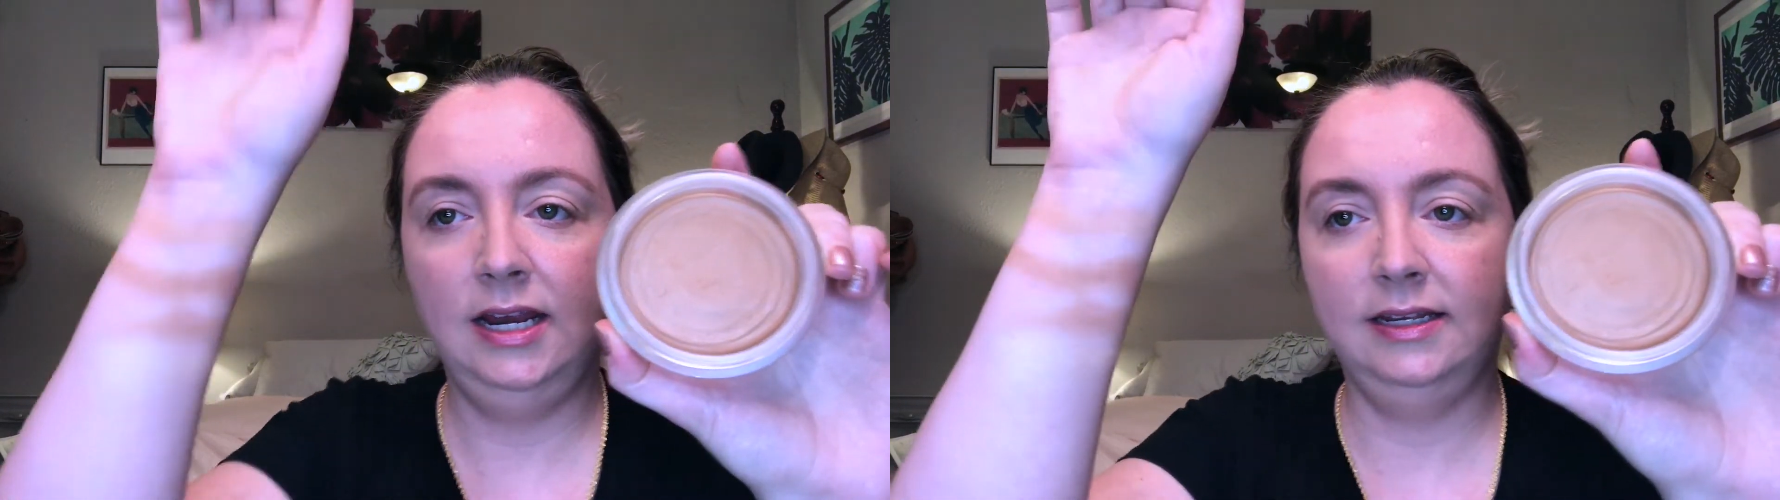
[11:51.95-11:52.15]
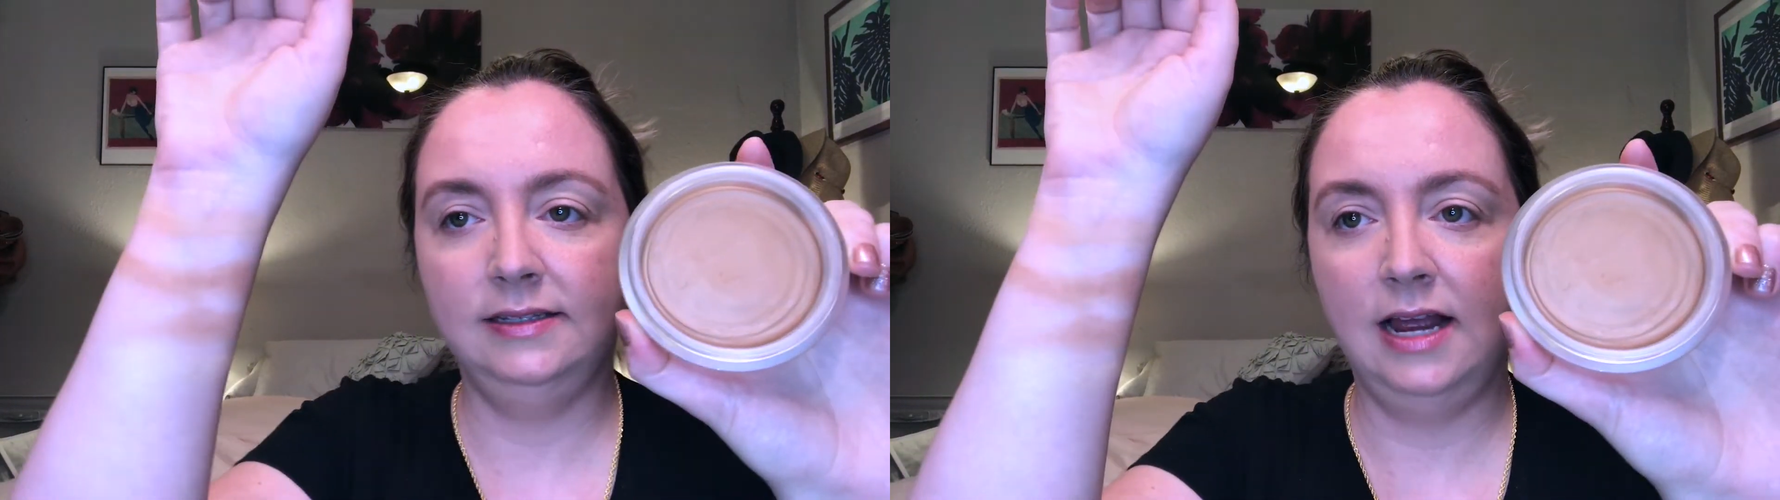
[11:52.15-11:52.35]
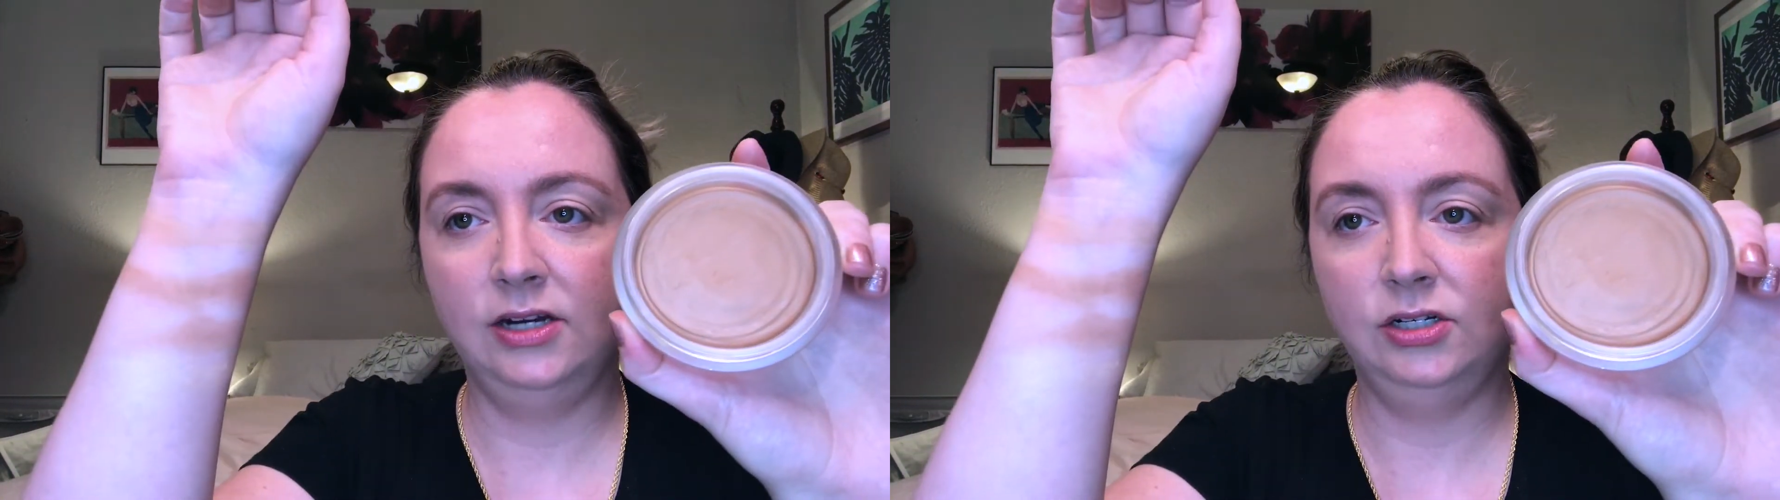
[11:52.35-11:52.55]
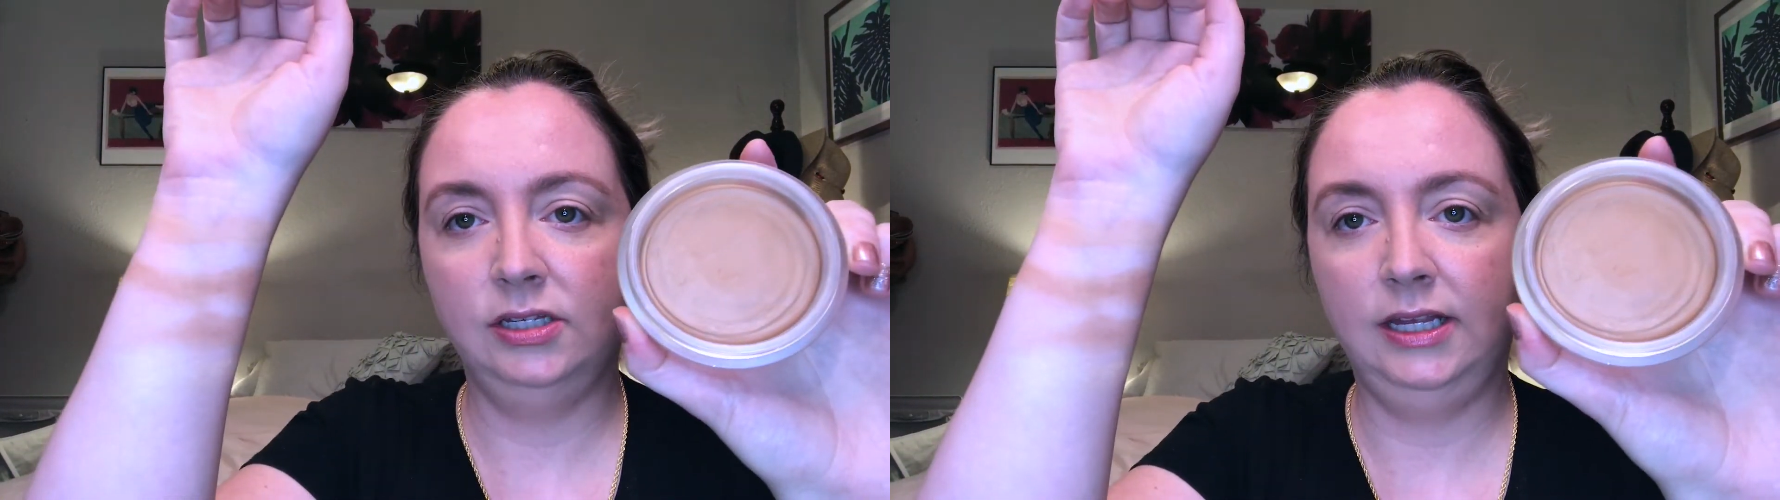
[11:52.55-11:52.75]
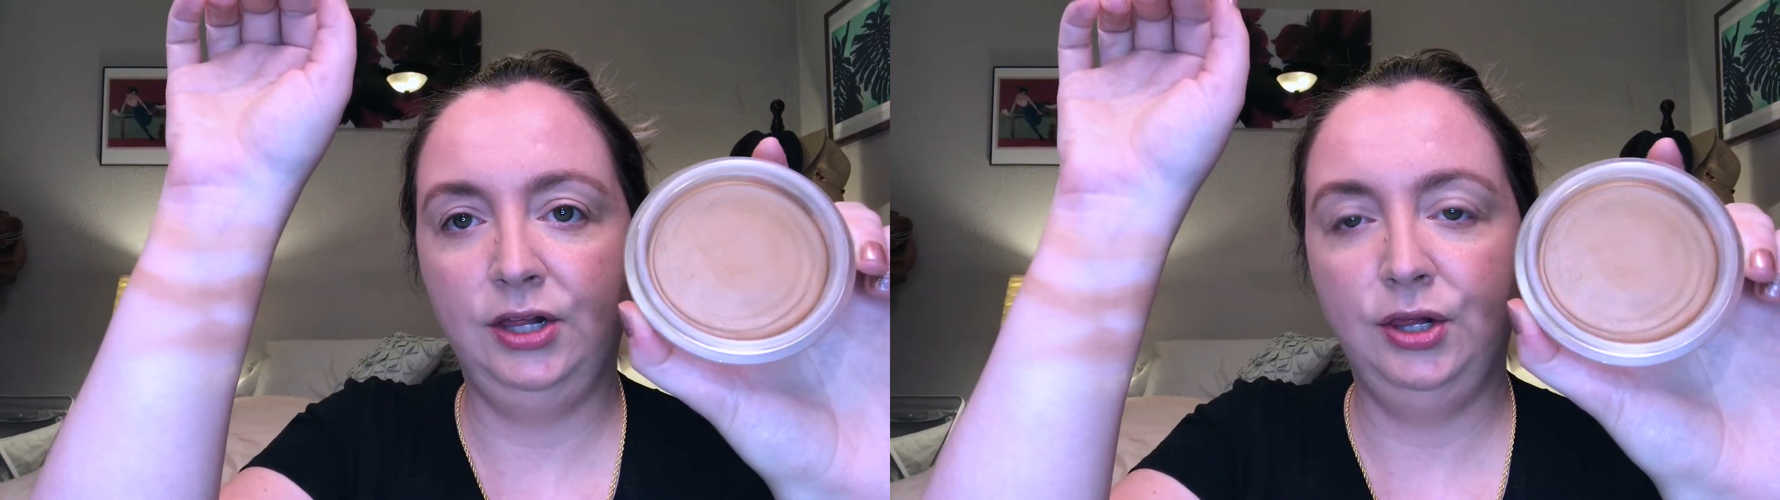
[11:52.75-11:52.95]
is
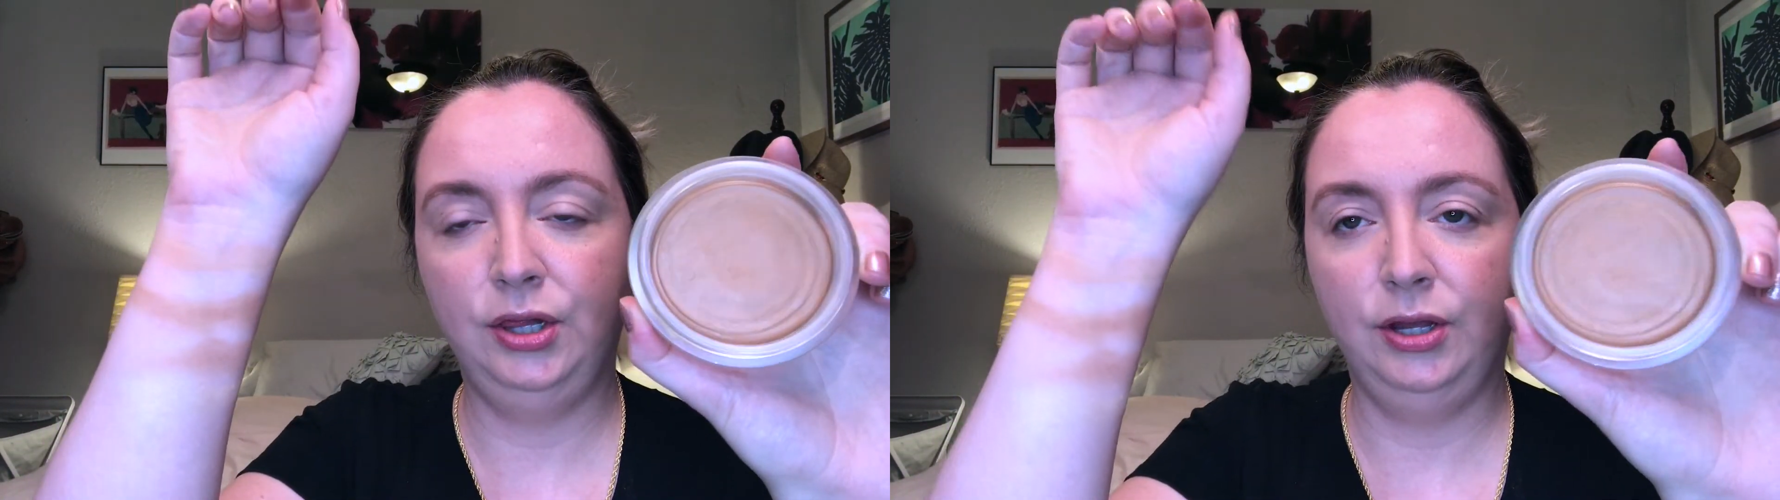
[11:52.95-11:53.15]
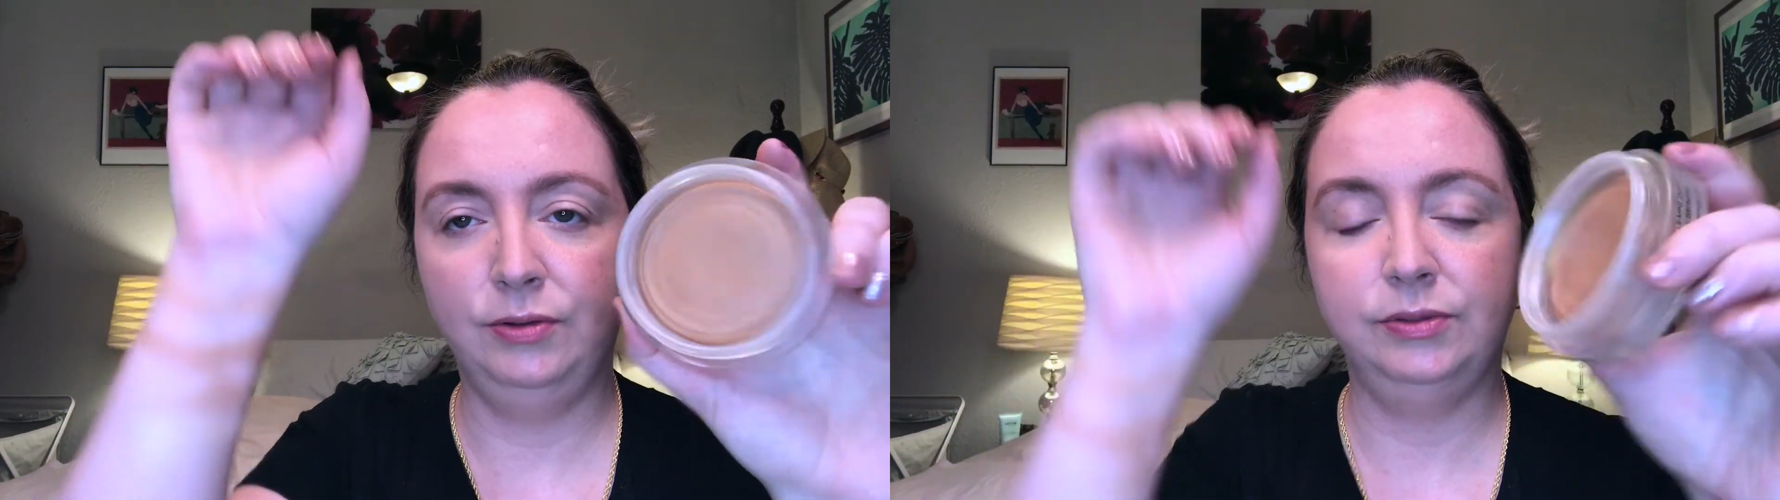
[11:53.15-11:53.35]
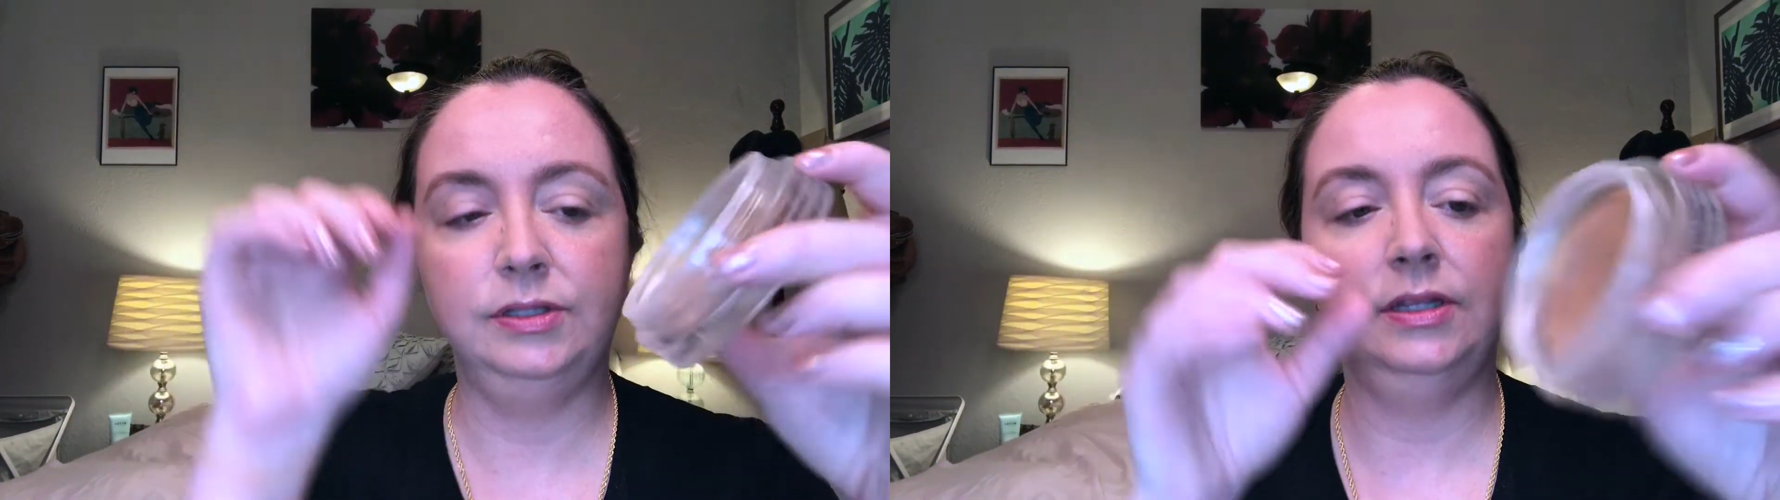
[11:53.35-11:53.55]
actually close.